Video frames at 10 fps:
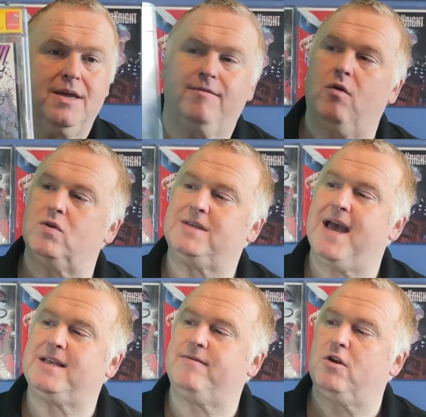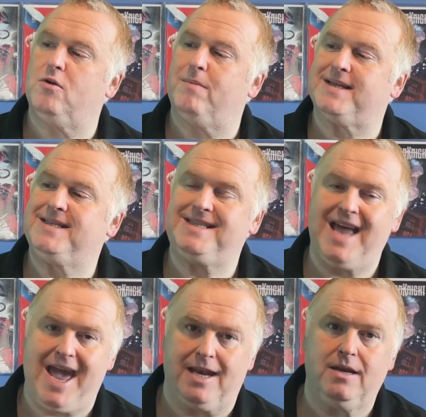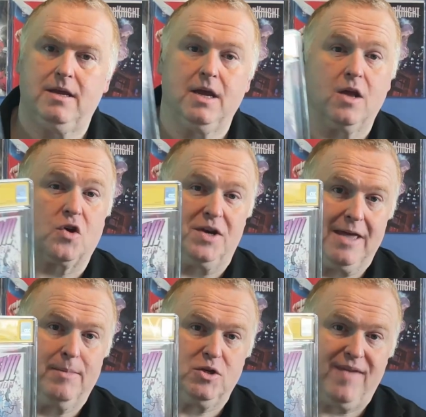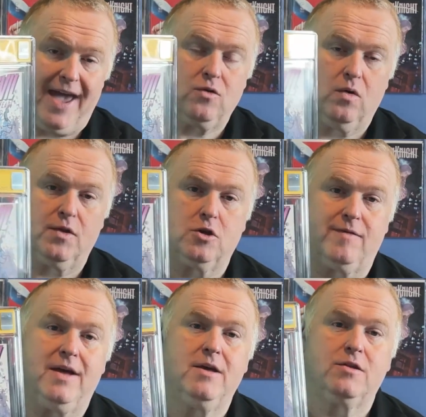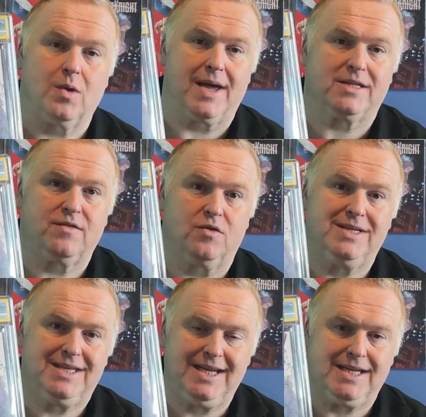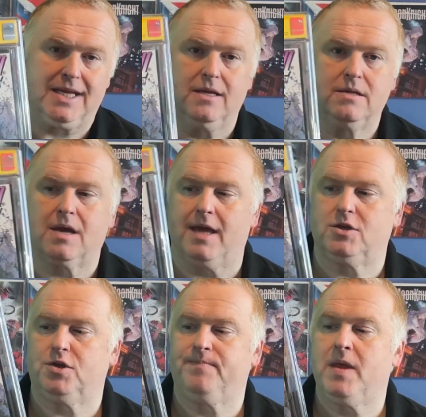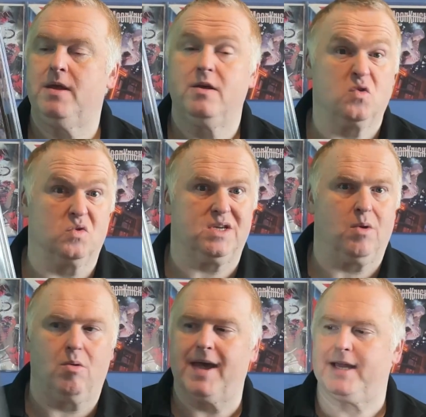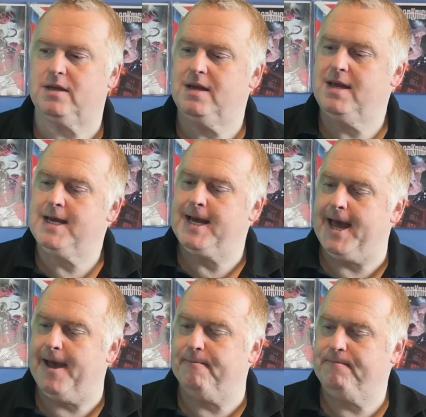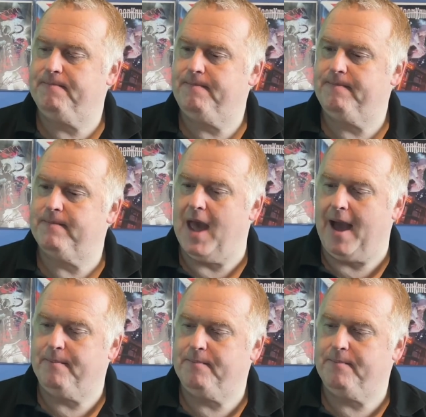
For Daredevil number 10, it's got an image of Echo on the cover, so I asked for a DD sketch. So we'll see what we'll get. Um, yeah.